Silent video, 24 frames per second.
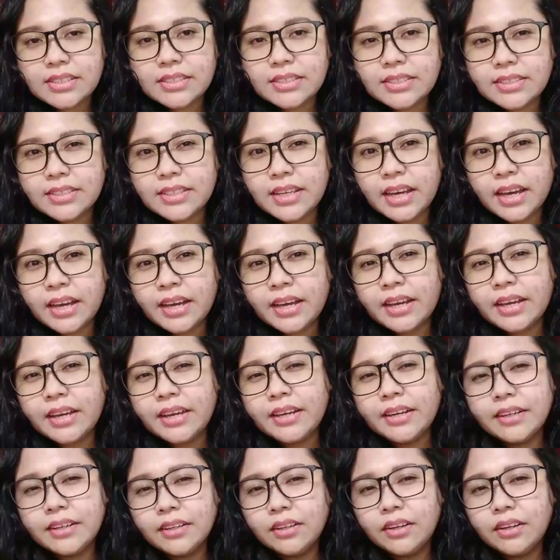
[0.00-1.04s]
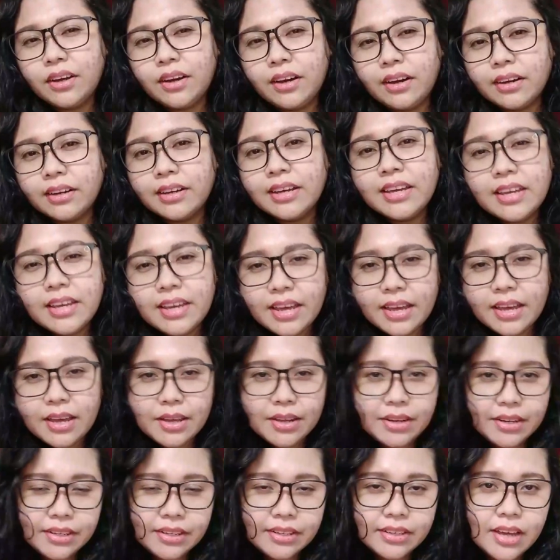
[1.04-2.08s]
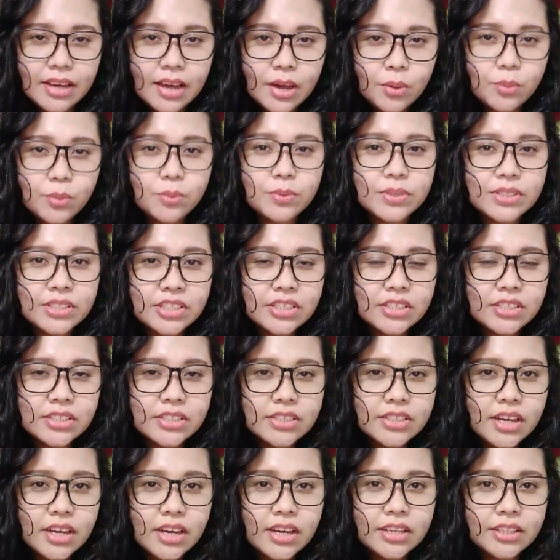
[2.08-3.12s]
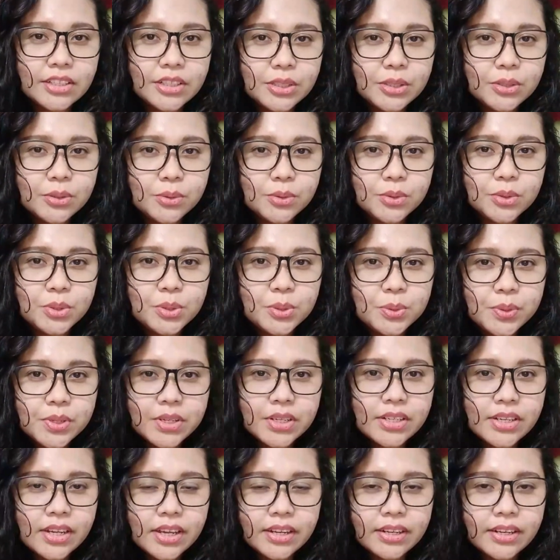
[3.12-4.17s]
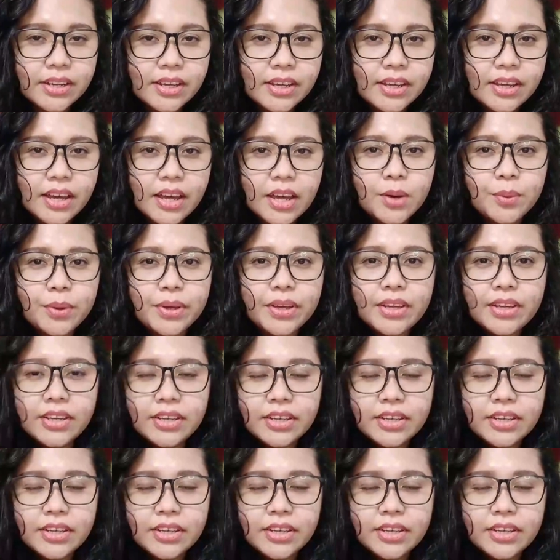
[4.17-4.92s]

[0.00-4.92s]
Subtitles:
is kind of long and I was not used to it. And anyway,